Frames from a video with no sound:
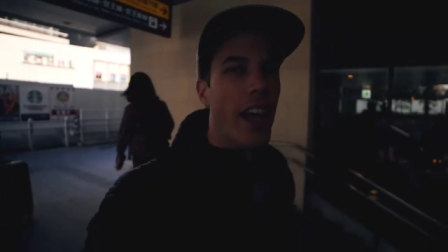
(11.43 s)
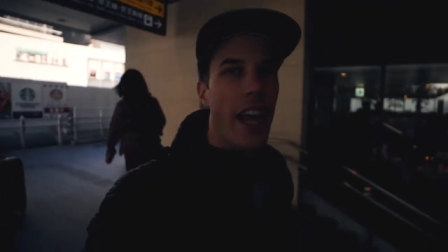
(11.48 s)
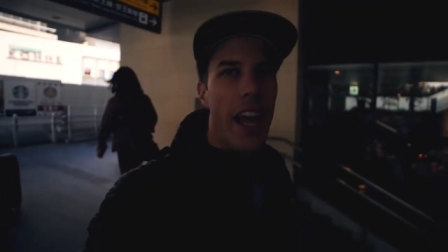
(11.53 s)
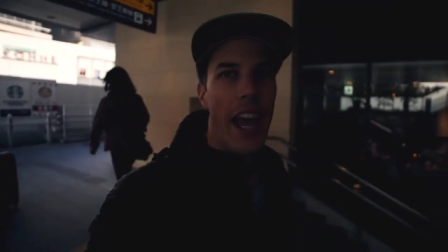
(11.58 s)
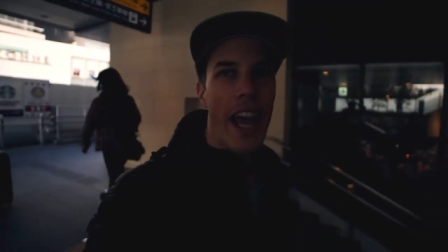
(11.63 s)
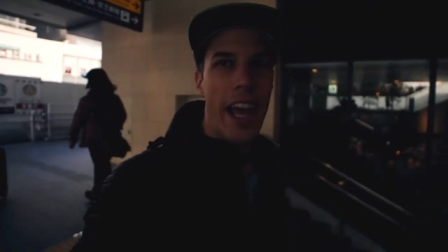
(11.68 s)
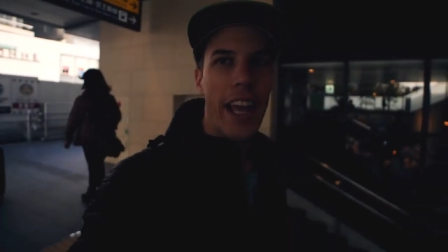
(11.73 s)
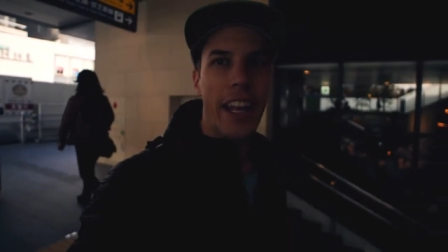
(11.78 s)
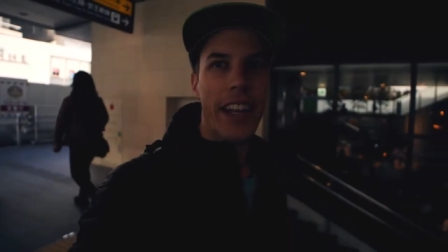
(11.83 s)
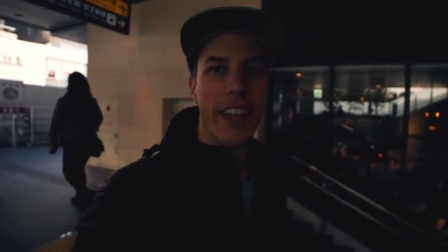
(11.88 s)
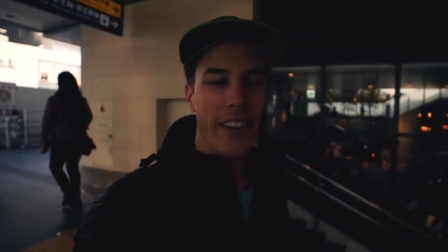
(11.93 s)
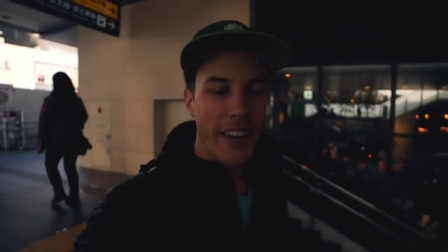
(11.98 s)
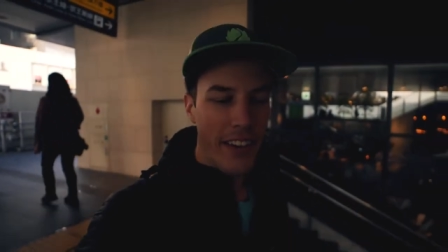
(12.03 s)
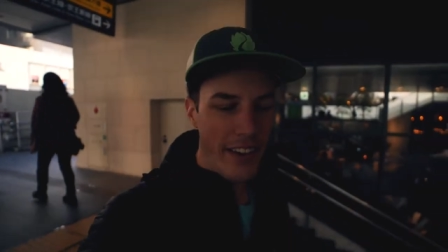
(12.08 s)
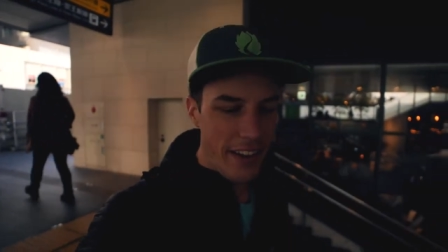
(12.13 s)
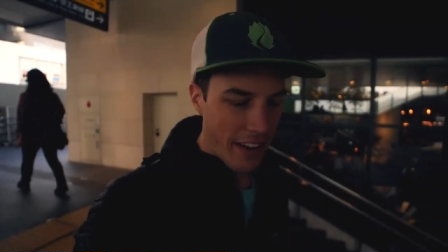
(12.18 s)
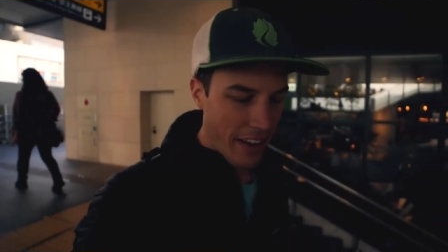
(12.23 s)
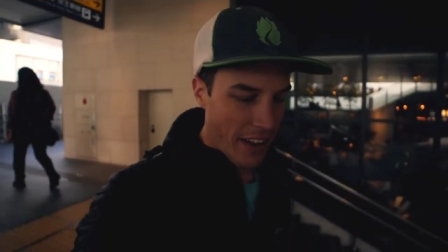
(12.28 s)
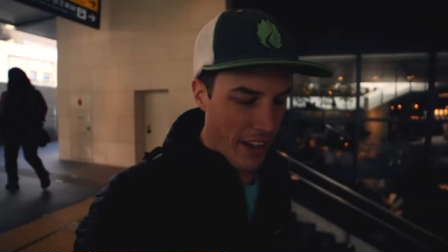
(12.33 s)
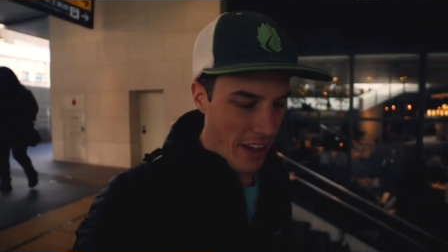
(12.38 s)
and
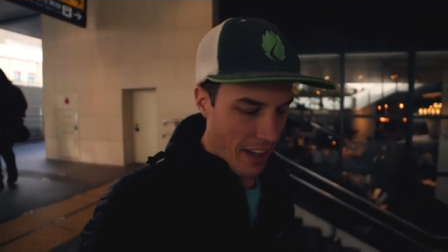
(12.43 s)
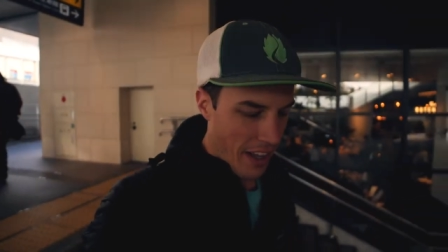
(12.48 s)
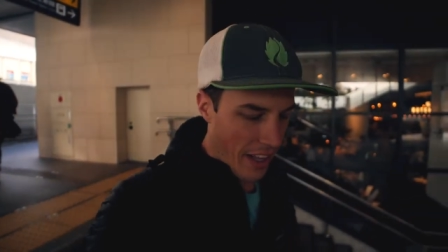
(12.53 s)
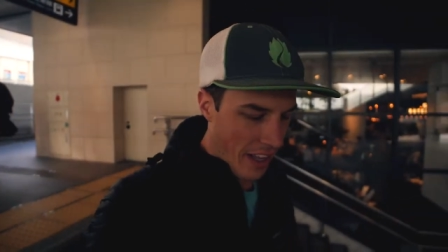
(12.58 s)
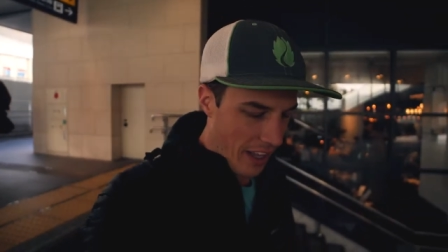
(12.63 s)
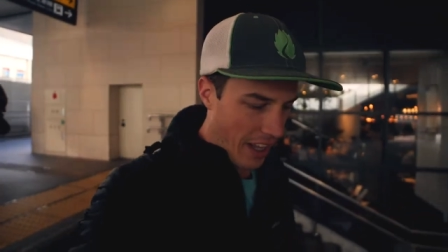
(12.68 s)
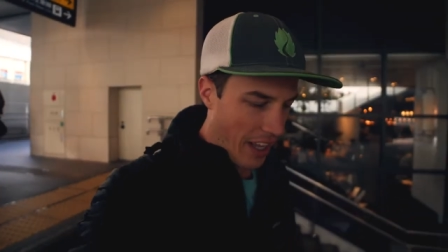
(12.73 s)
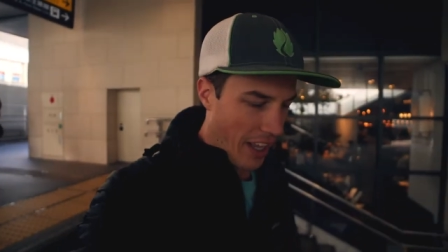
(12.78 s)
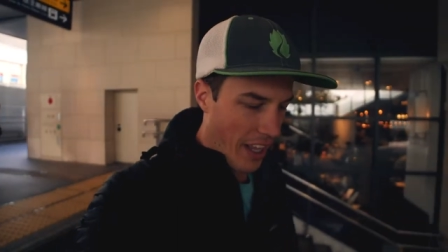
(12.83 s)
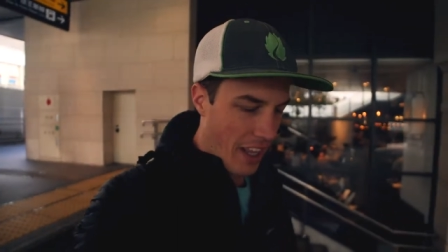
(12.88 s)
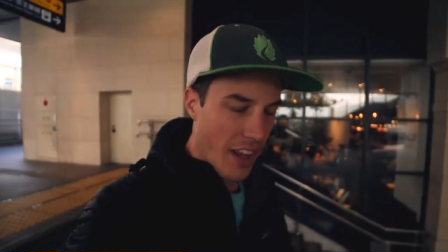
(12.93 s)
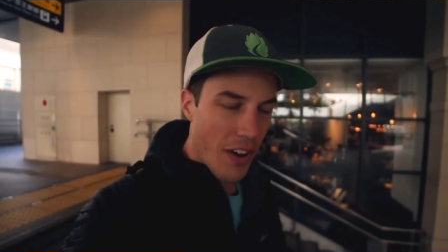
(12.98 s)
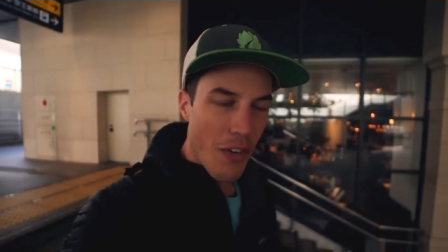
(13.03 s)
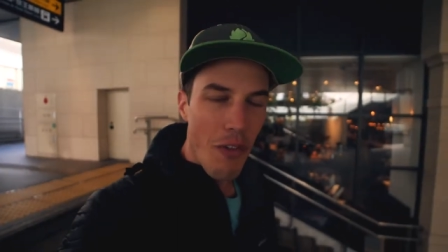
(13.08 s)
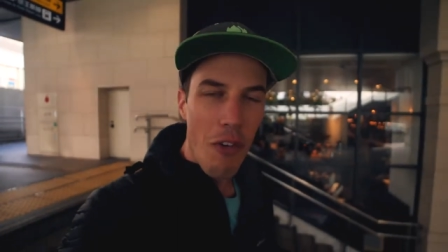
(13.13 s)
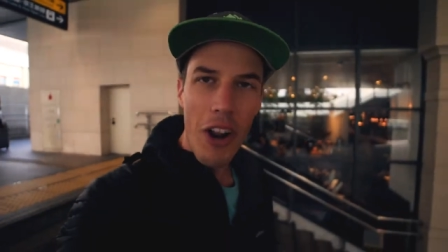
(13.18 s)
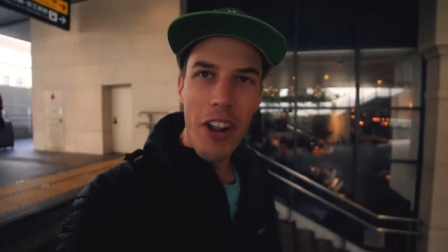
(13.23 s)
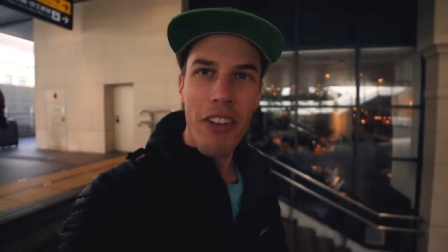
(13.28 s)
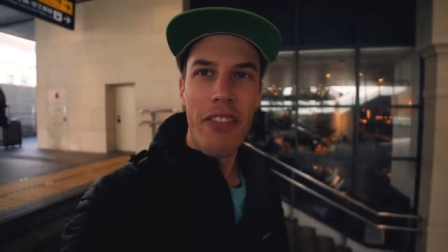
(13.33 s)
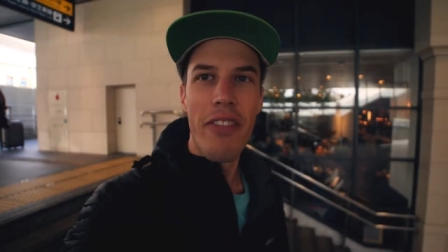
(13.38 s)

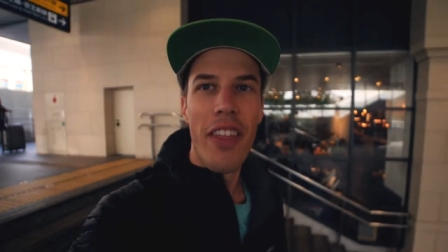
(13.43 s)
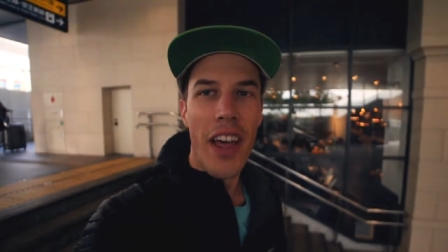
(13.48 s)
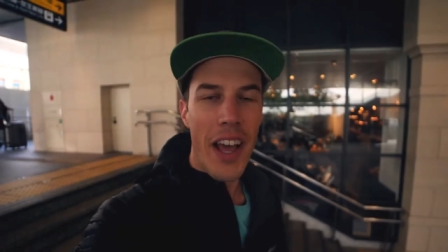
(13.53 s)
one of